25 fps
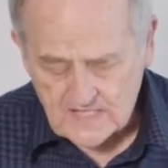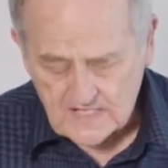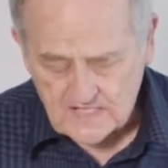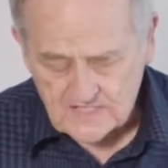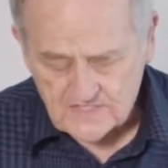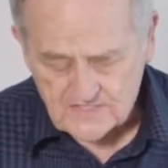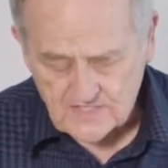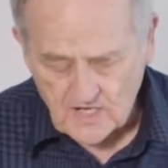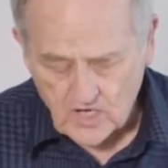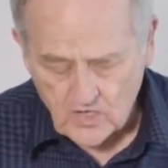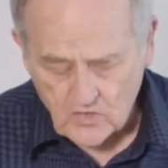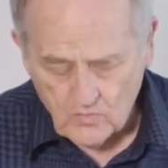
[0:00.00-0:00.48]

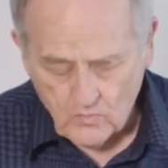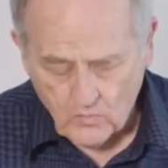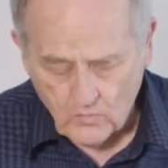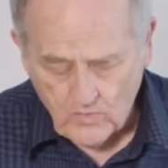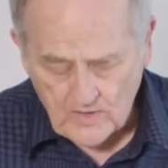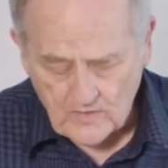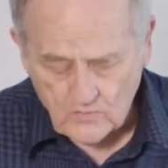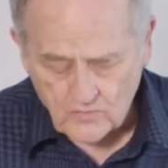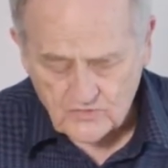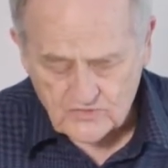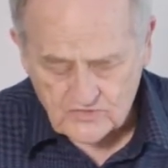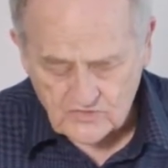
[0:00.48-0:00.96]
So
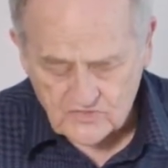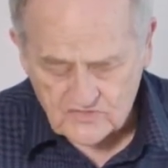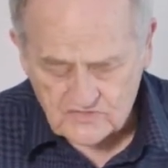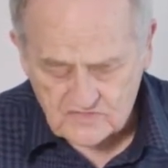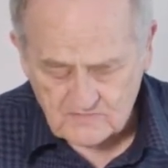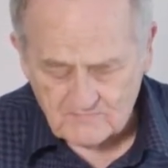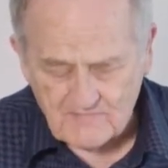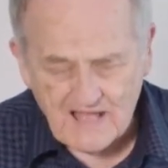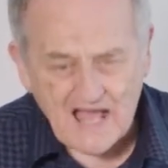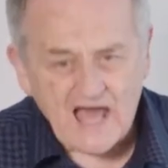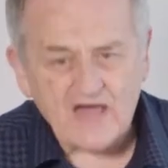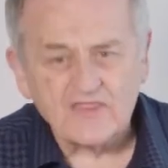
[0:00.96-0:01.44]
we will do
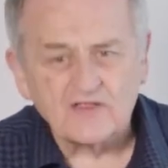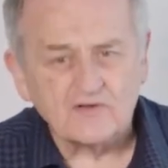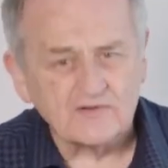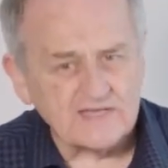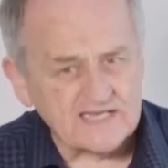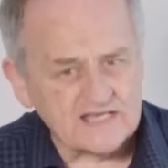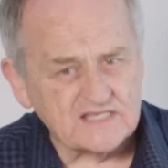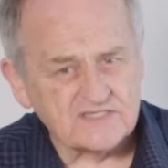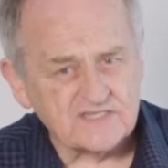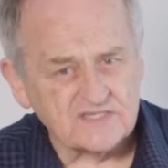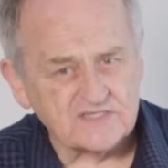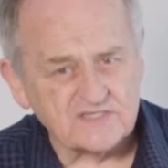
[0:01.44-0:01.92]
some other
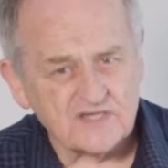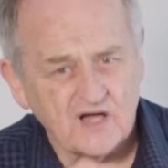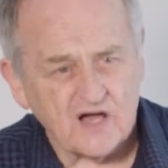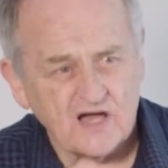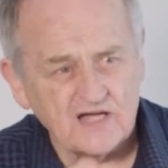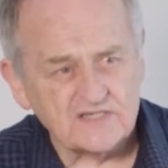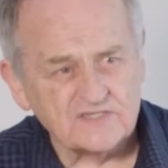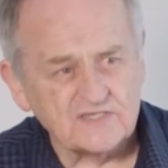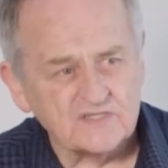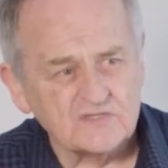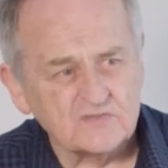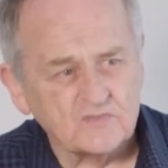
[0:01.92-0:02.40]

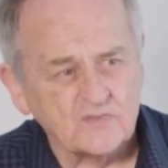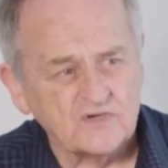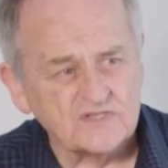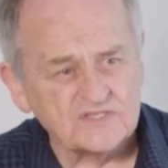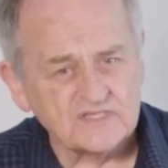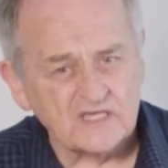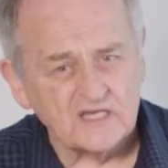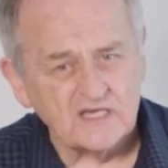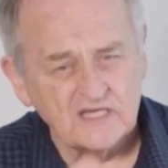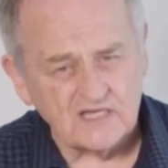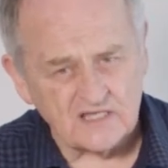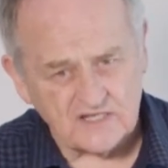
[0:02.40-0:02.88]
exercises
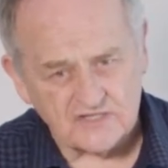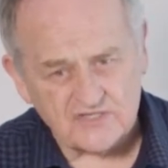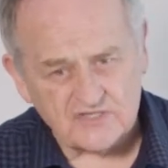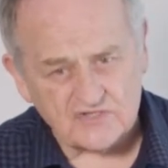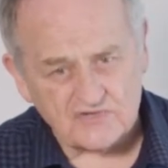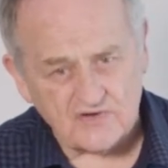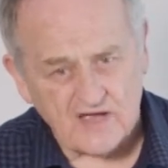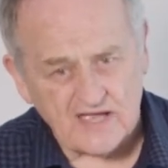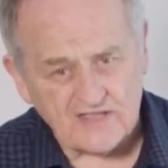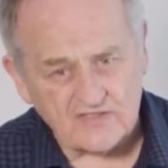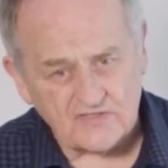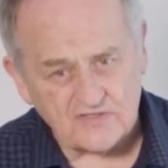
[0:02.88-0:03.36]
which
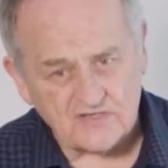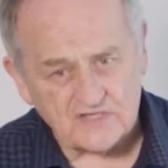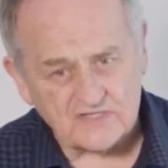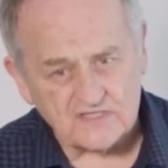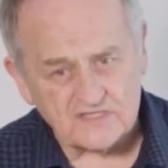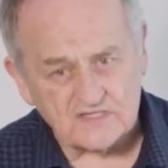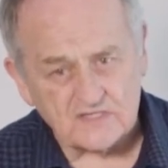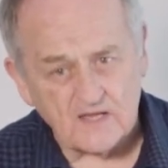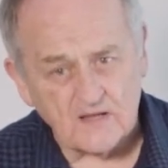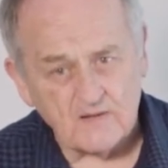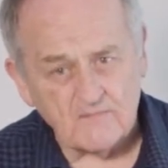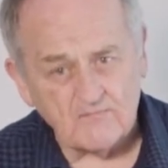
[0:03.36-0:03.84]
illustrate
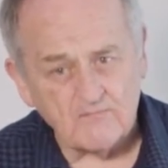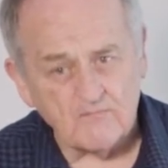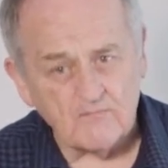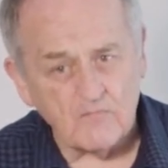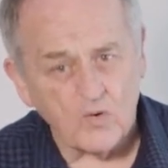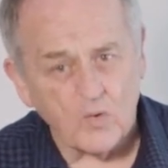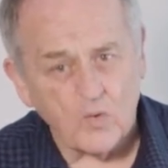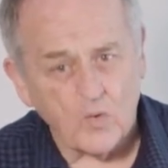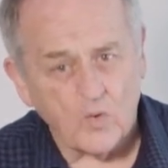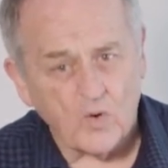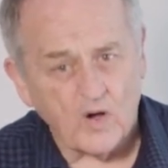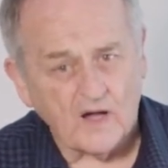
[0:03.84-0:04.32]
this
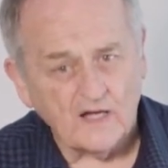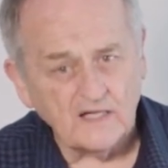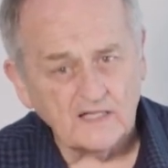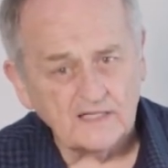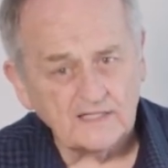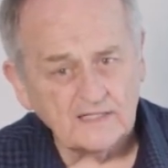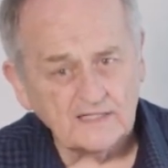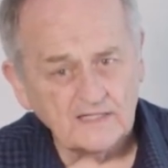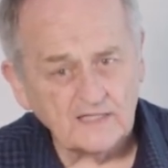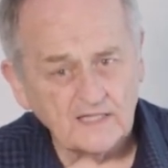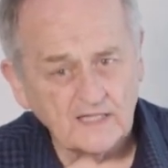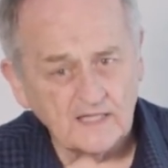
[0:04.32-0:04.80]
more
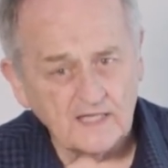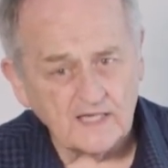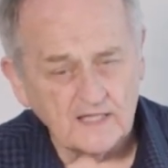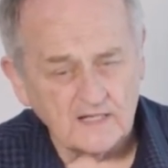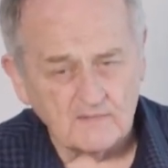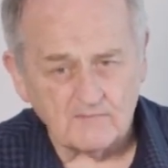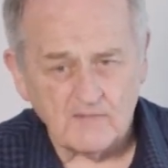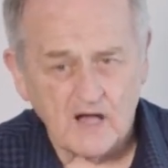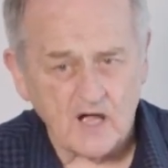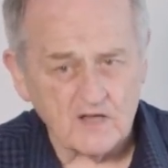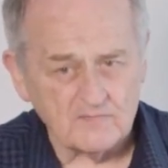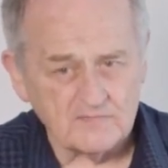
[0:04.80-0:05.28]
in
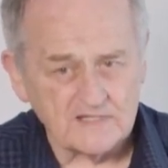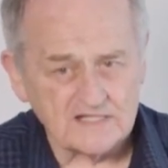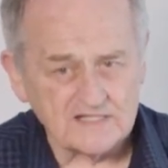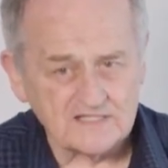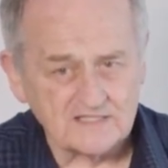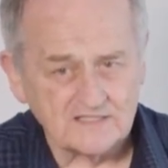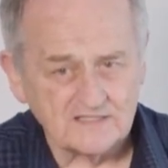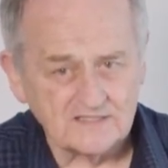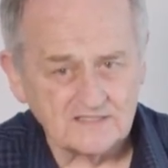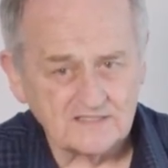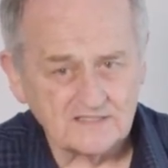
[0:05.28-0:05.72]
a moment.